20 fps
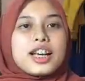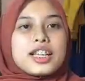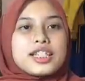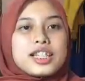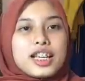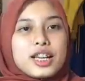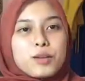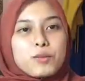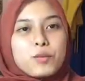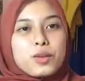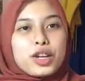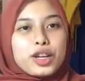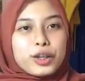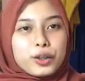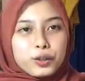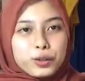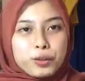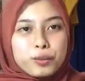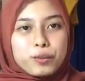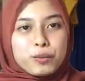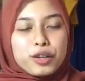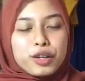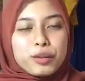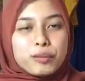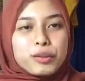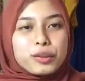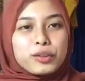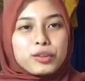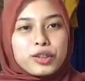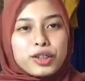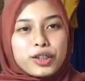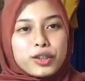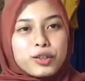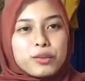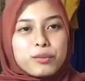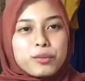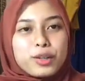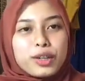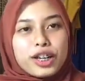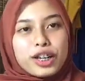Assalamualaikum warahmatullahi
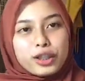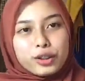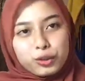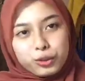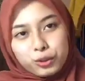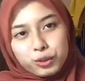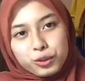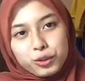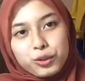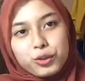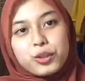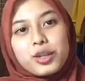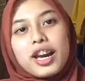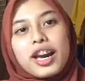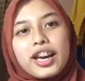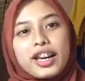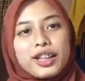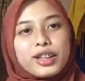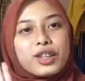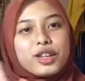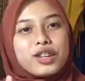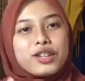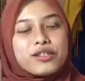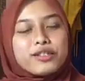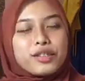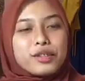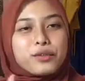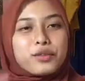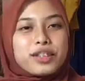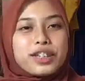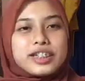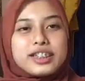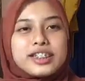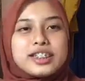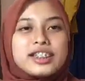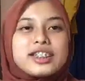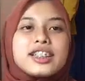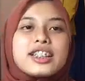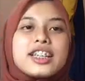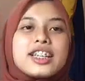wabarakatuh. Hello everyone.